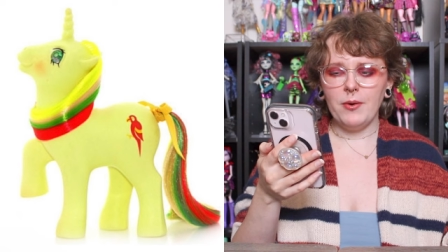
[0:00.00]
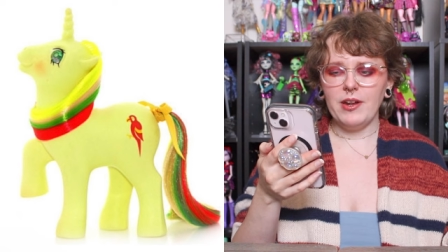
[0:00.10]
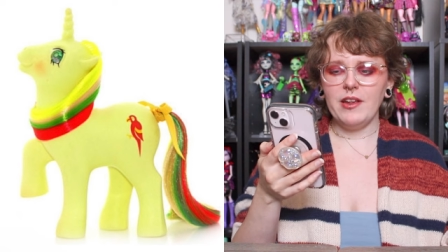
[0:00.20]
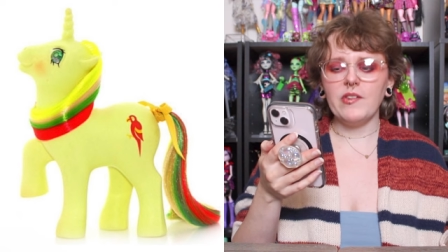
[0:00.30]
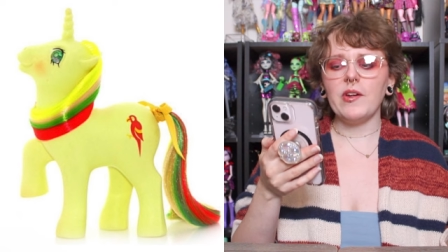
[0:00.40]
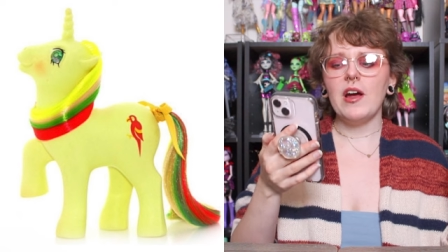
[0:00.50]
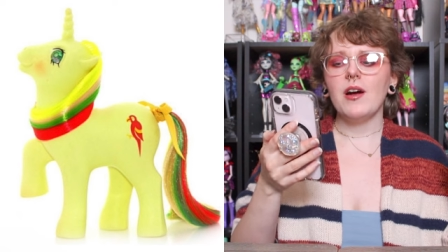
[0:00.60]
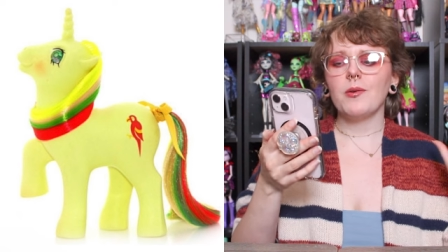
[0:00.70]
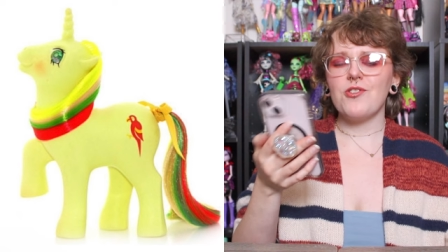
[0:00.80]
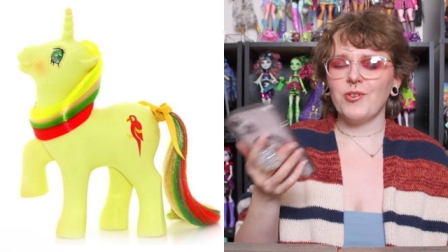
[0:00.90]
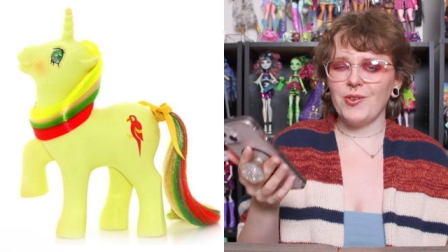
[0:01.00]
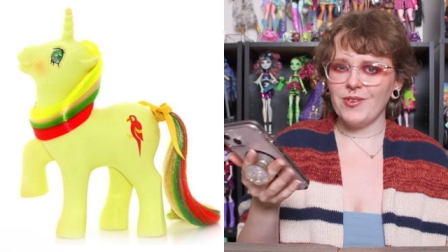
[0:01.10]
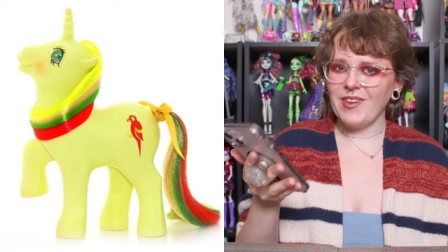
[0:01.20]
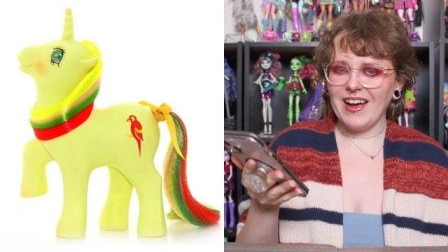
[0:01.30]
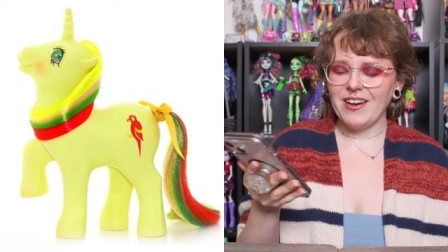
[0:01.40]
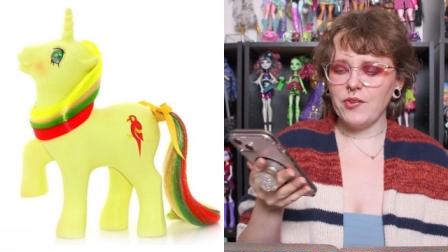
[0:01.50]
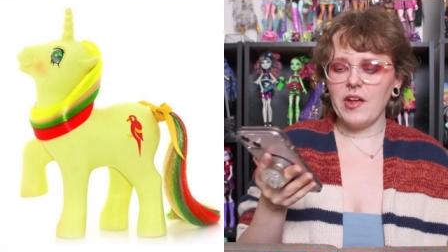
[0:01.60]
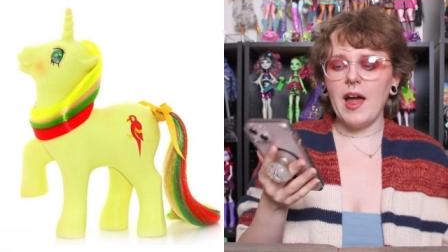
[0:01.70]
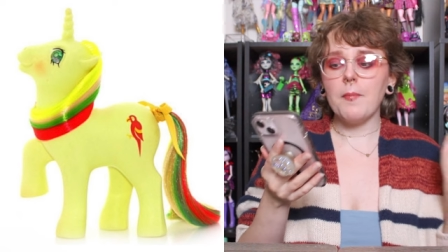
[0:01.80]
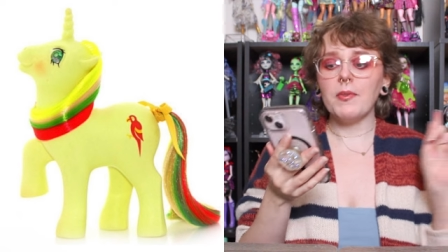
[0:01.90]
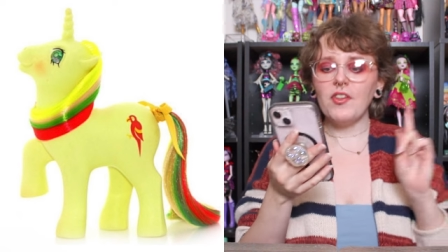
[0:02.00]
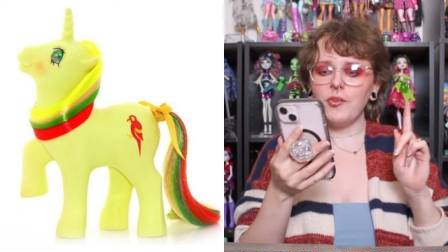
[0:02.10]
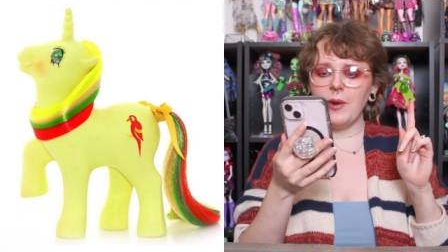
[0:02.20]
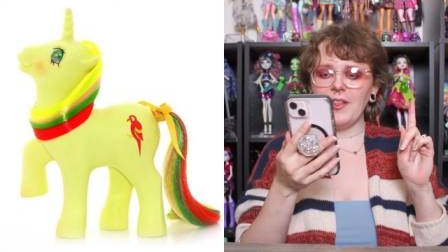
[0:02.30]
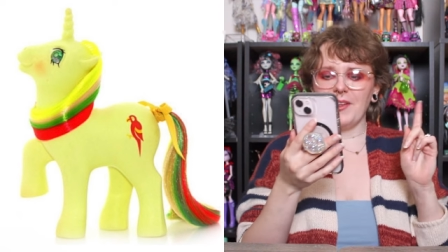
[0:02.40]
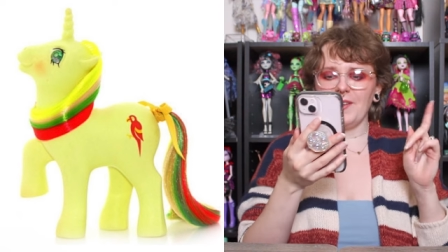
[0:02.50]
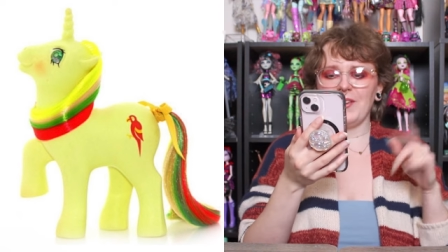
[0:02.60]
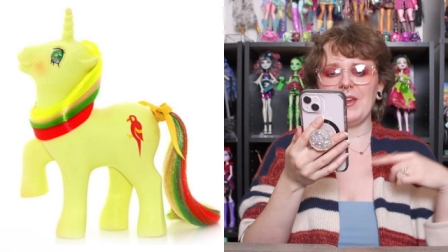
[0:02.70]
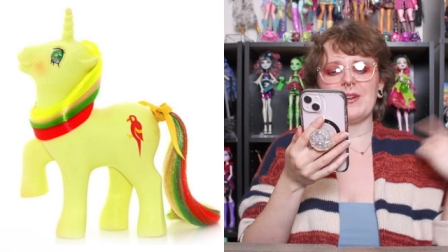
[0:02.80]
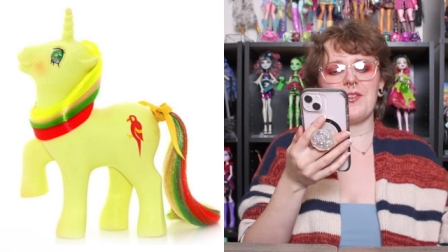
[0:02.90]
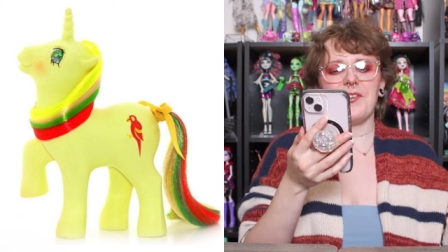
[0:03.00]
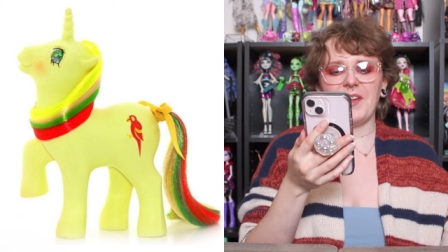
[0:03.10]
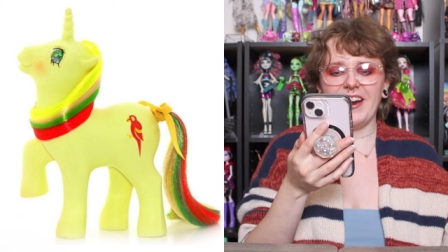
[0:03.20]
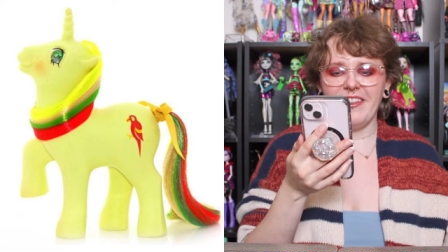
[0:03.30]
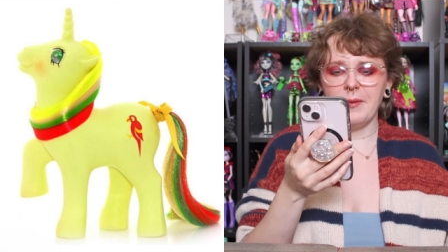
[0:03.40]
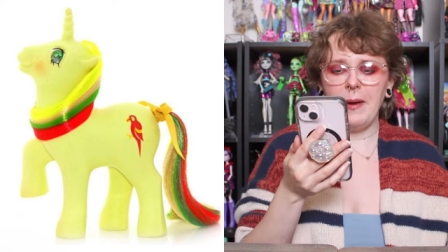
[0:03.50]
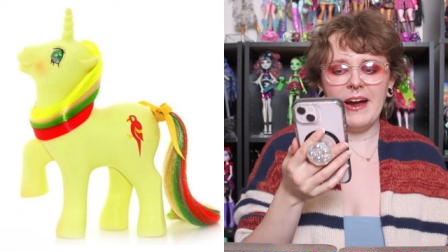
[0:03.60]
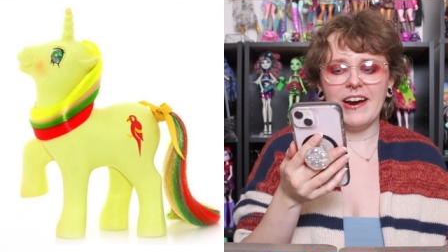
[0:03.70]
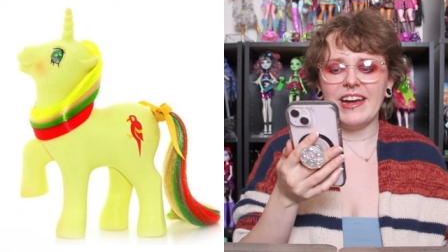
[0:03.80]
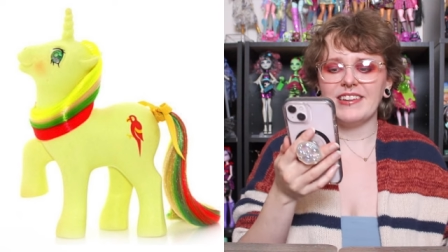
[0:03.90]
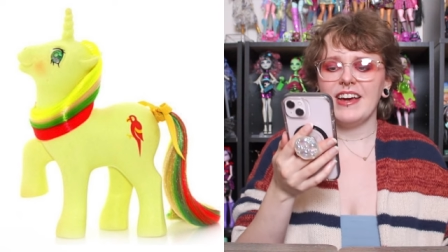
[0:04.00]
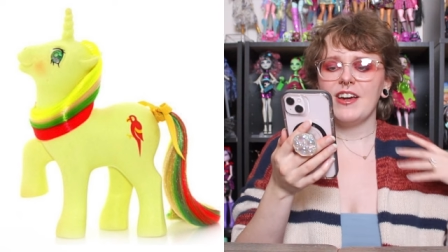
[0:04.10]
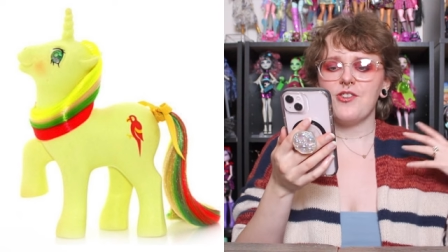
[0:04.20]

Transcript: ponies, which is sad to say. But this one I think is cute. She's got a little parrot.